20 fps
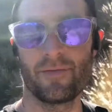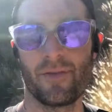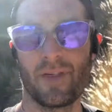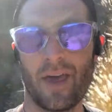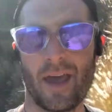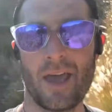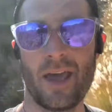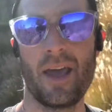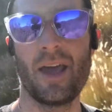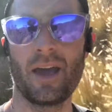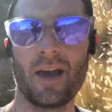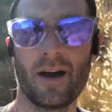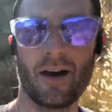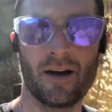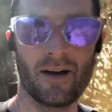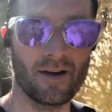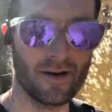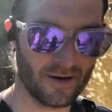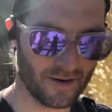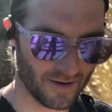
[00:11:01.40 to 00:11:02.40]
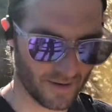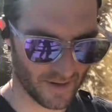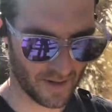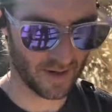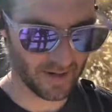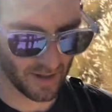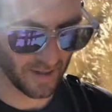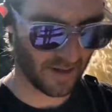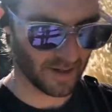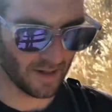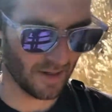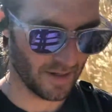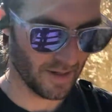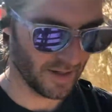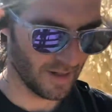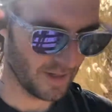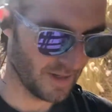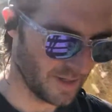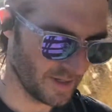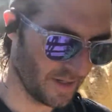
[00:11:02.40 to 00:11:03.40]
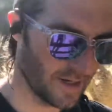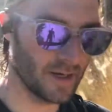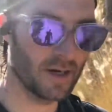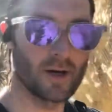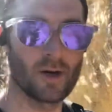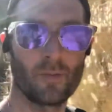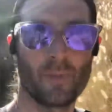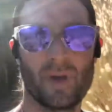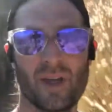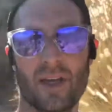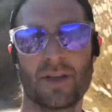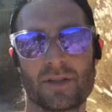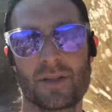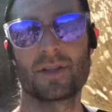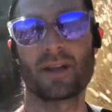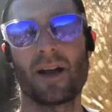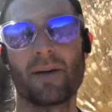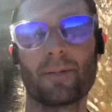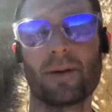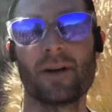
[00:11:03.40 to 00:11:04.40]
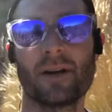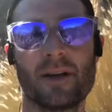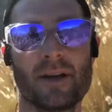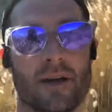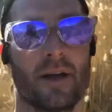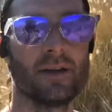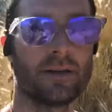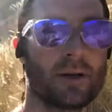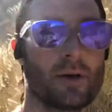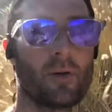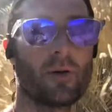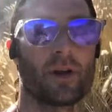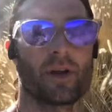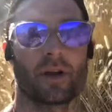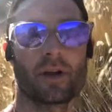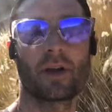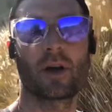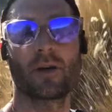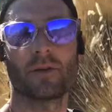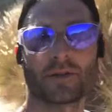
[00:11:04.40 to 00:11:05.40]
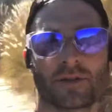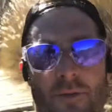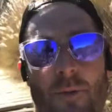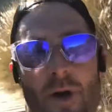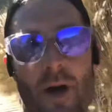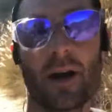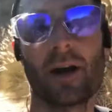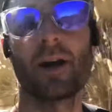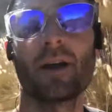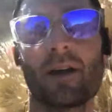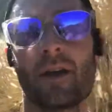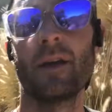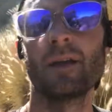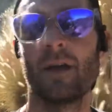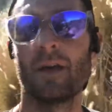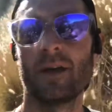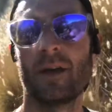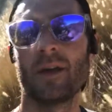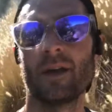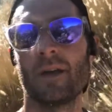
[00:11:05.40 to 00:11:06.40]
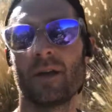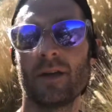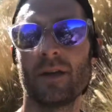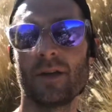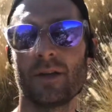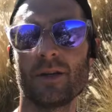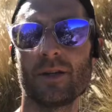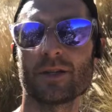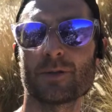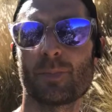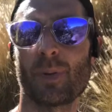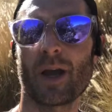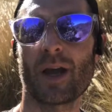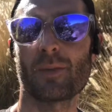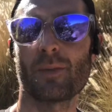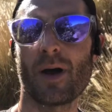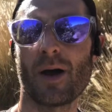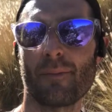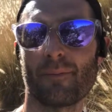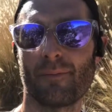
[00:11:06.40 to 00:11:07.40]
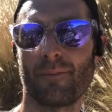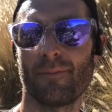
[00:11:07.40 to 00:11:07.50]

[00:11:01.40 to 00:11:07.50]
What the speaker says: they are, being stubborn and don't want to go somewhere, just pick them up.